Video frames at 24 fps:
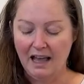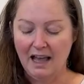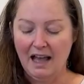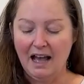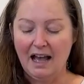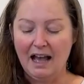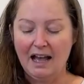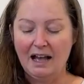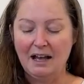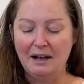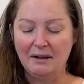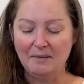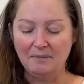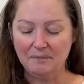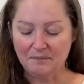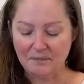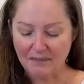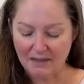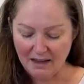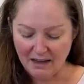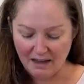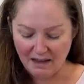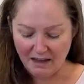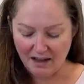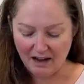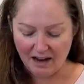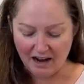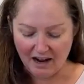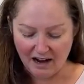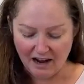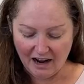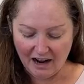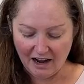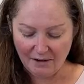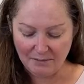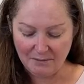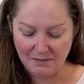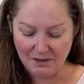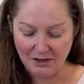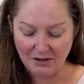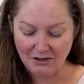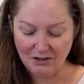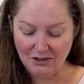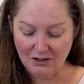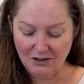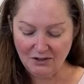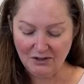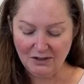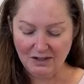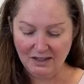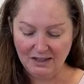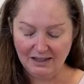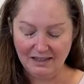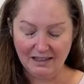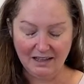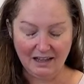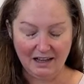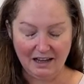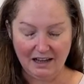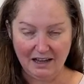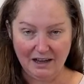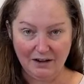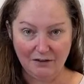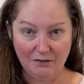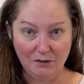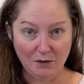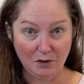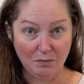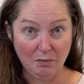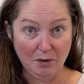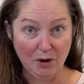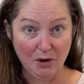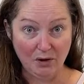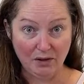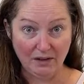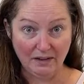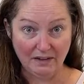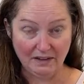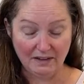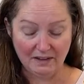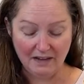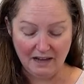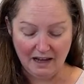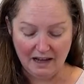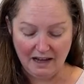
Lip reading: I'm going to use this for the pockets